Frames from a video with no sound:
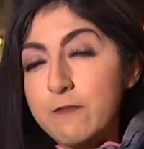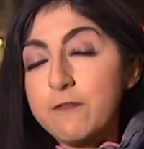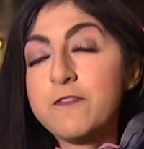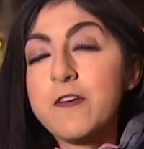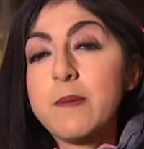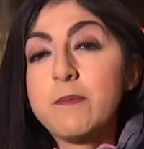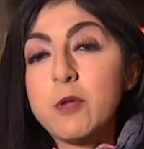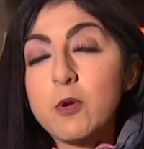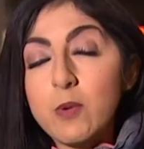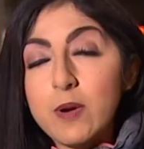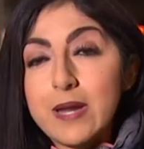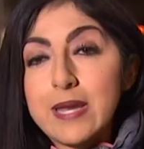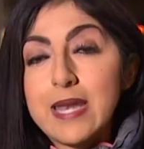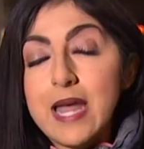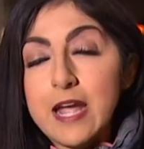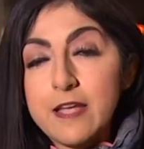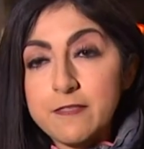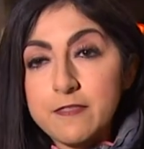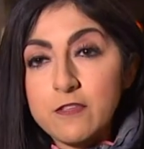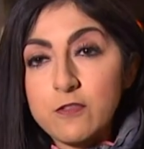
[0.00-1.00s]
February
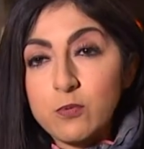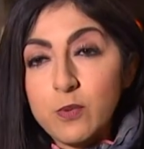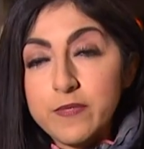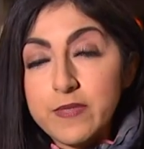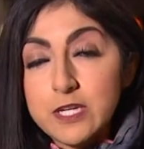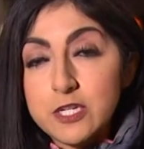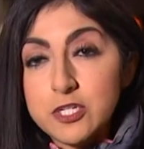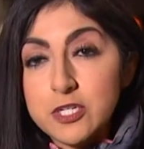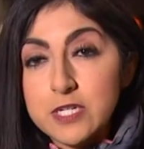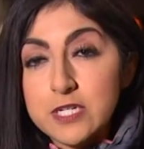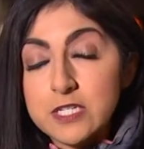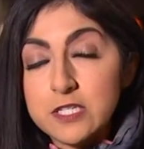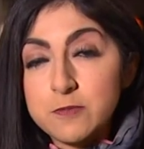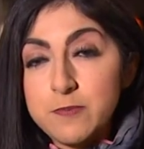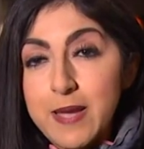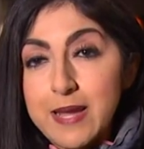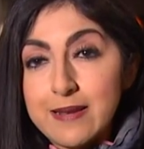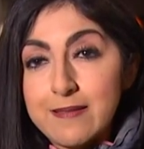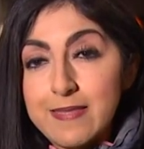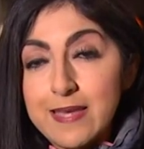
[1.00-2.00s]
9th is when they should
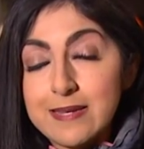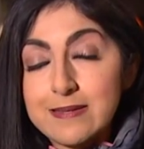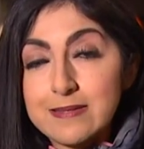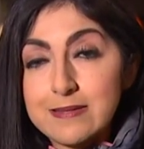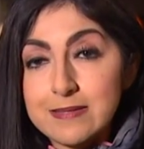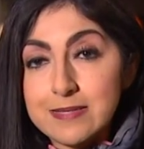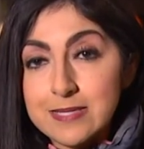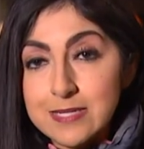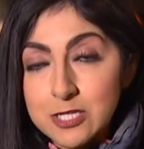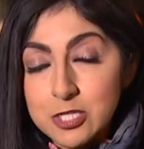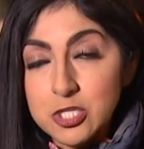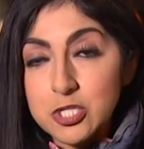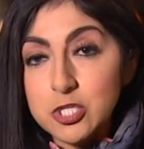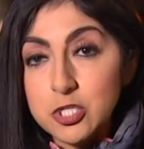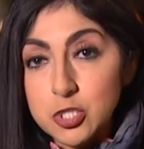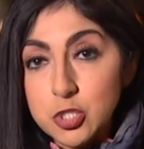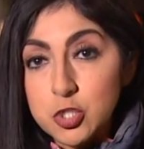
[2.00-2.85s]
expect that decision